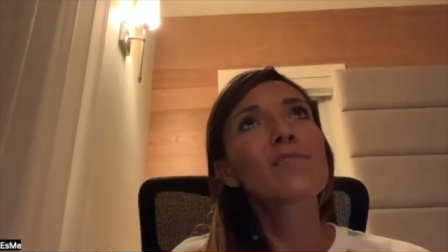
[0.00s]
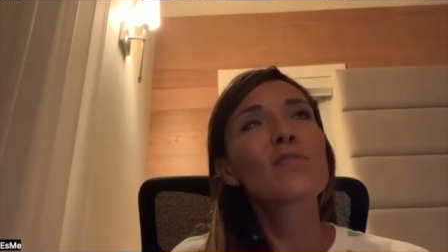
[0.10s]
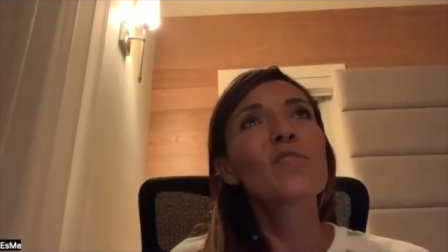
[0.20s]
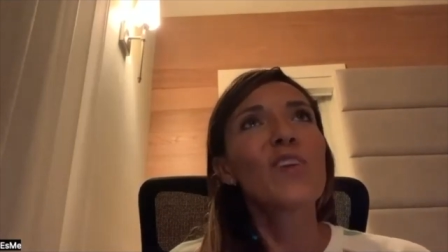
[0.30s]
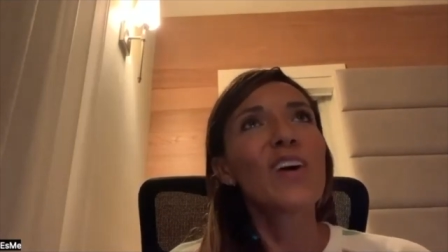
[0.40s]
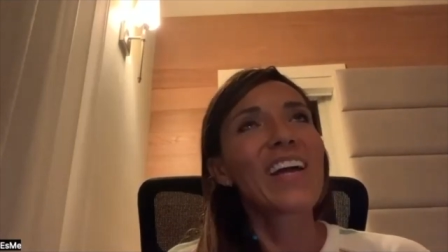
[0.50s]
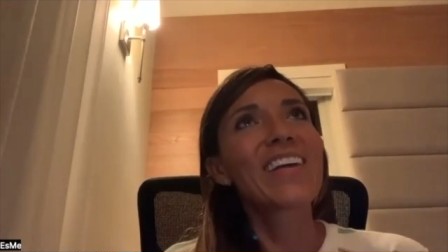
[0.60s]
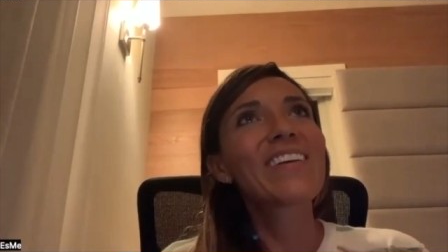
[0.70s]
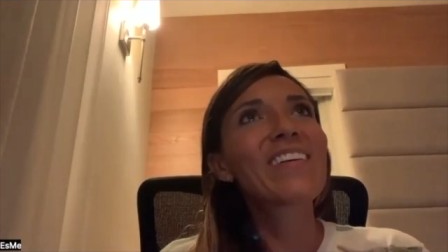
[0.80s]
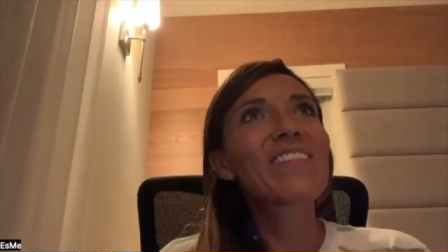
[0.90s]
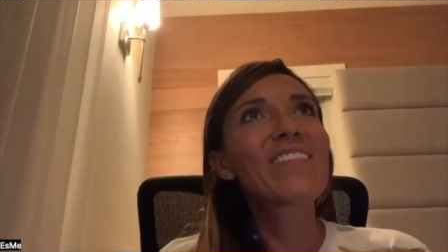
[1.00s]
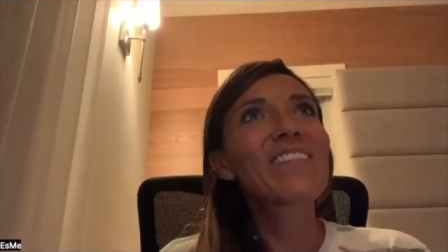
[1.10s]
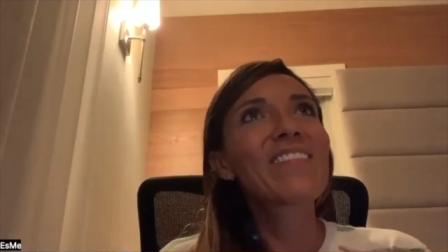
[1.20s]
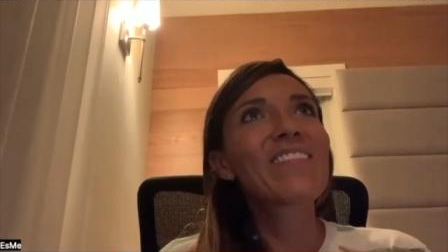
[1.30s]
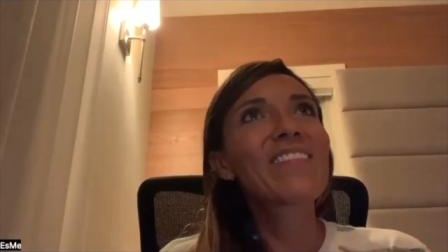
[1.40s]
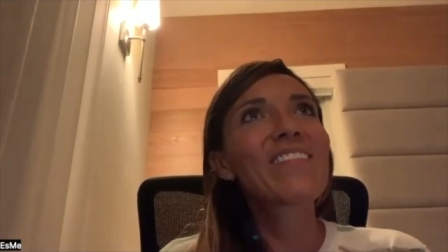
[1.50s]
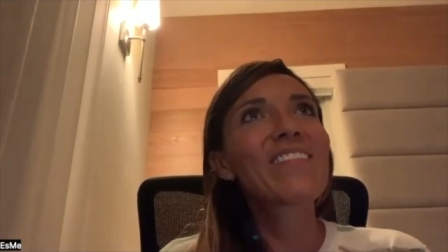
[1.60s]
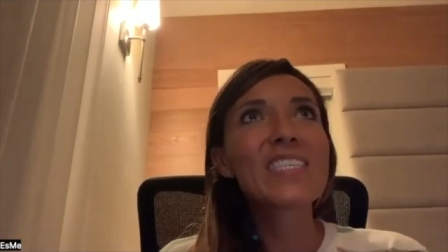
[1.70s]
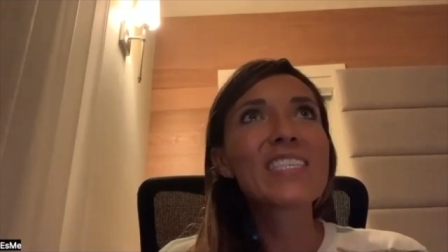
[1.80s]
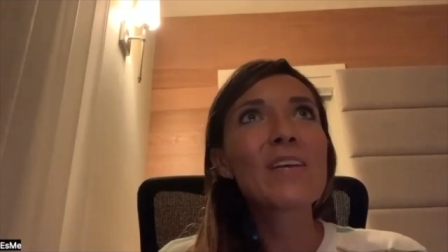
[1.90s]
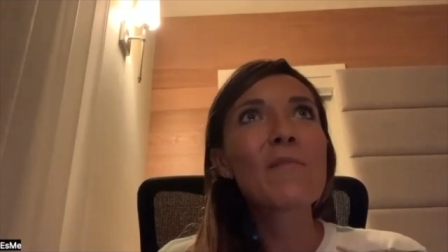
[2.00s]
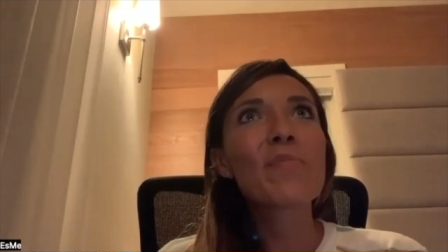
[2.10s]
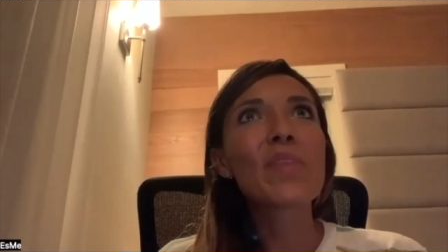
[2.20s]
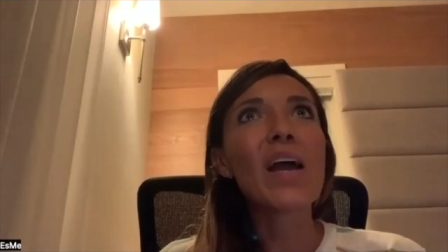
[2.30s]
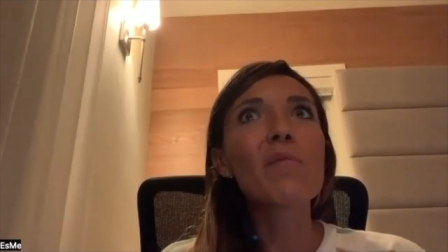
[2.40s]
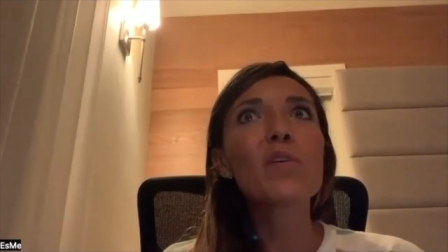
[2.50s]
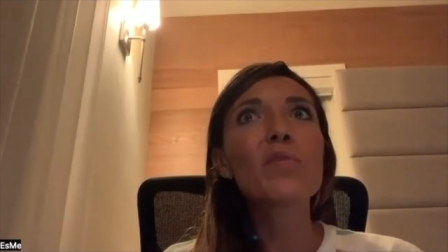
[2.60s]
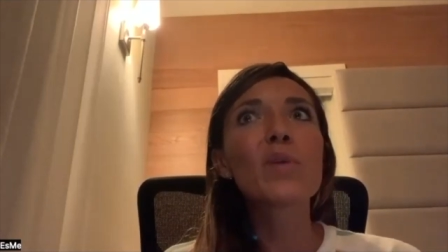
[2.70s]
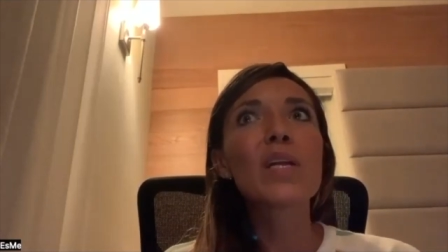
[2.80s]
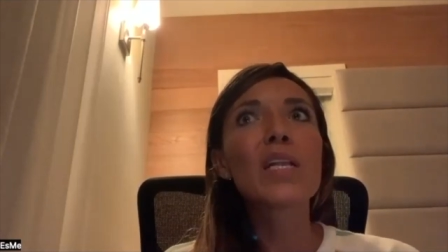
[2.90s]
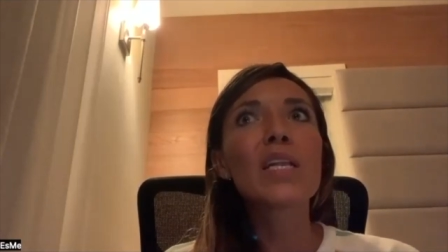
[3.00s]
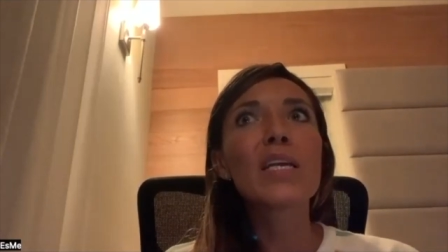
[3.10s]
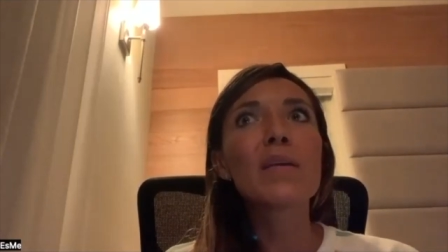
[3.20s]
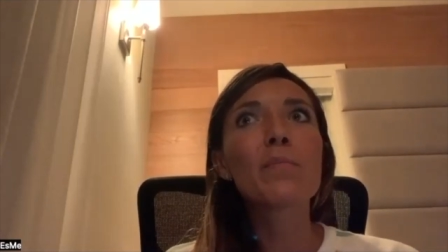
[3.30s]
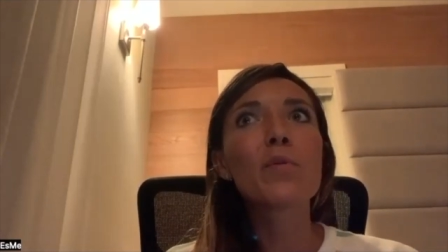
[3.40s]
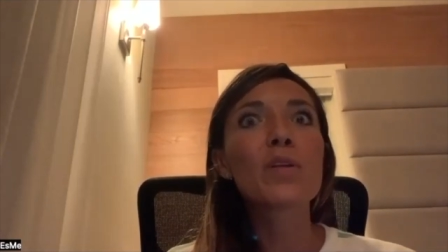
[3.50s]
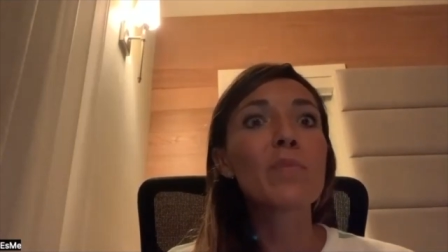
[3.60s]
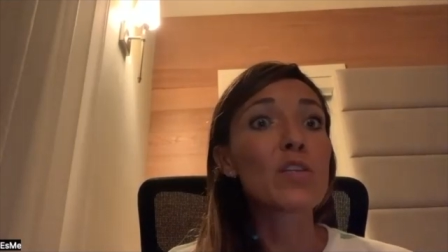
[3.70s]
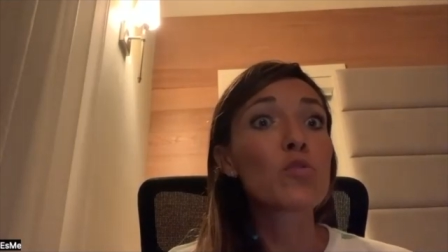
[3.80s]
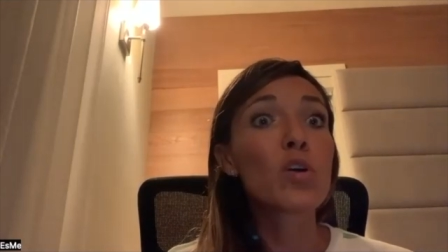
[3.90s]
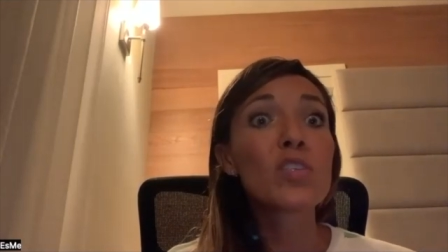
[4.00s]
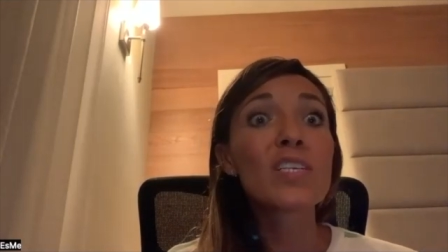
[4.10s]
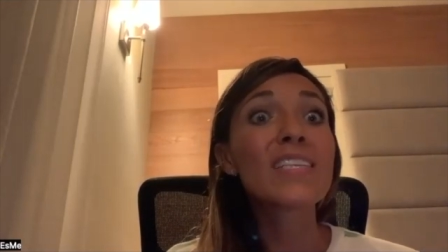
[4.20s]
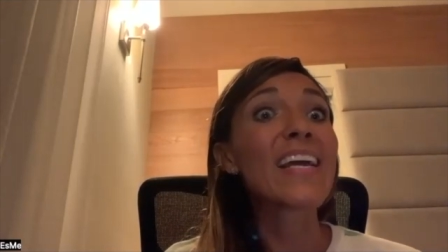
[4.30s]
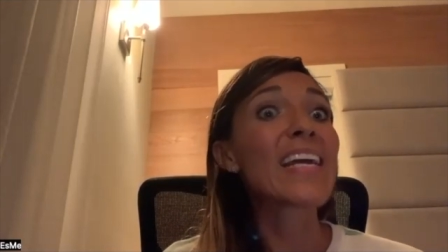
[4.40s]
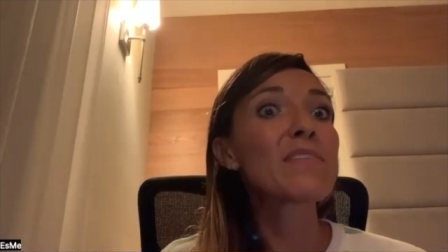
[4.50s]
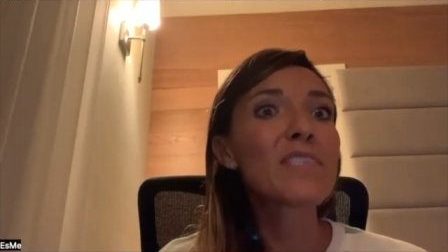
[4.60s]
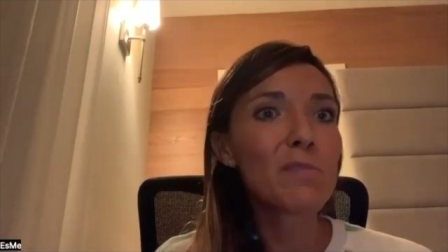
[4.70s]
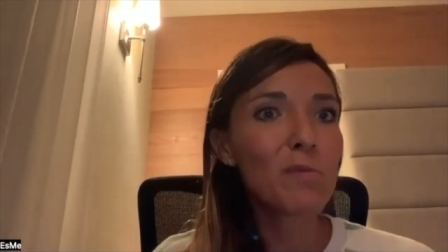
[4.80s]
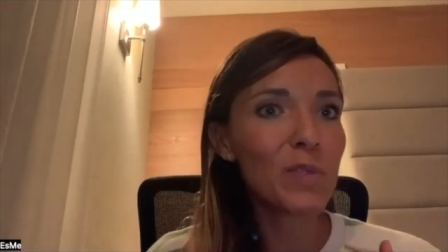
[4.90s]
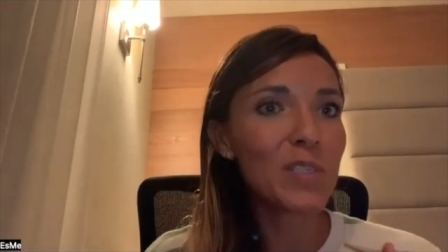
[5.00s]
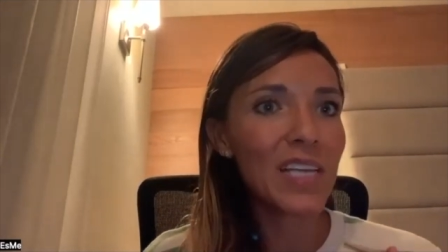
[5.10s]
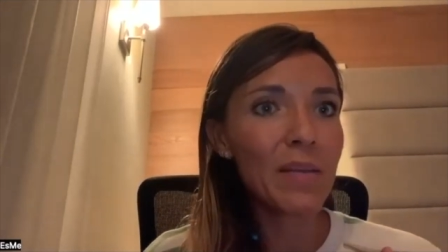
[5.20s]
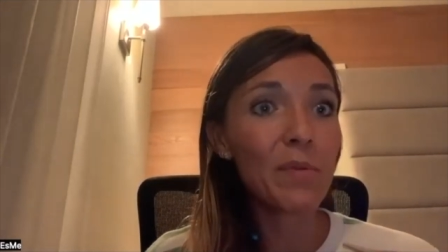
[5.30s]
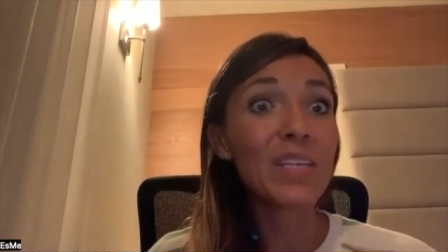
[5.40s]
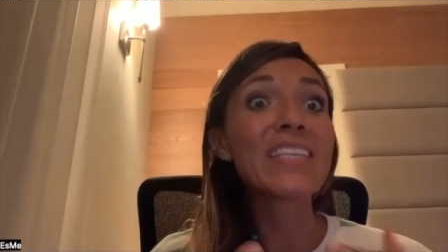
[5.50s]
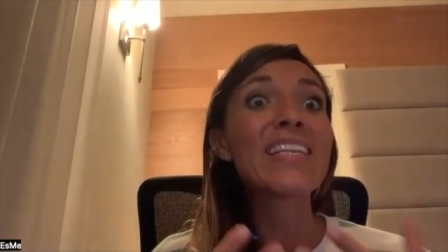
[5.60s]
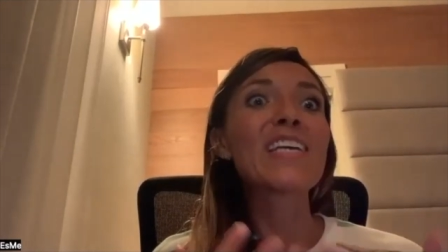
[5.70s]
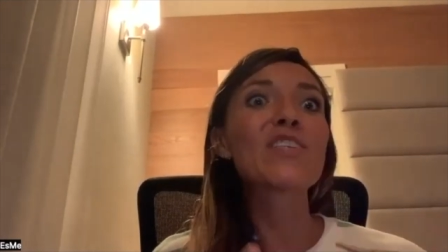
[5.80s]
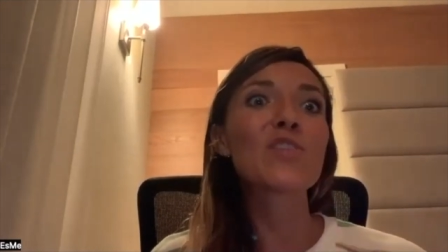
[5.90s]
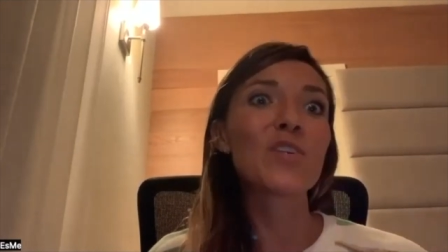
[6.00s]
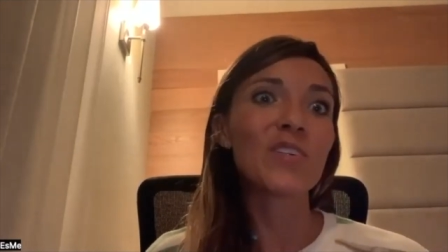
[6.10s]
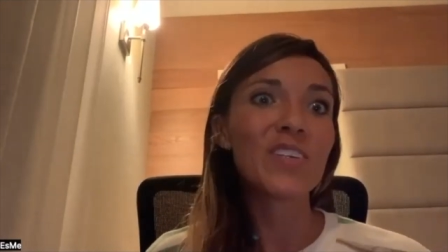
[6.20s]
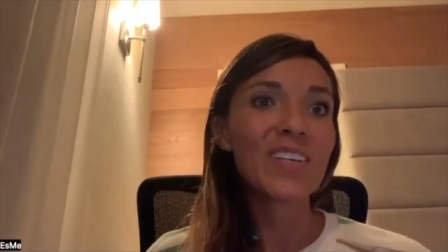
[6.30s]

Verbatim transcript: what i experienced I'm not really putting my trust in the enzymes per se, but in nature,